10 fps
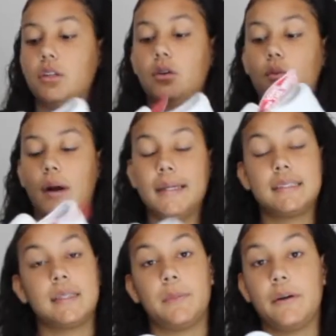the white
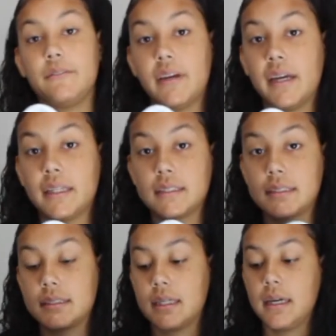slip-on
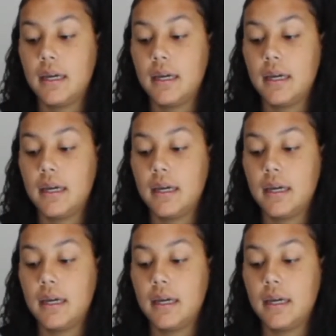Vans.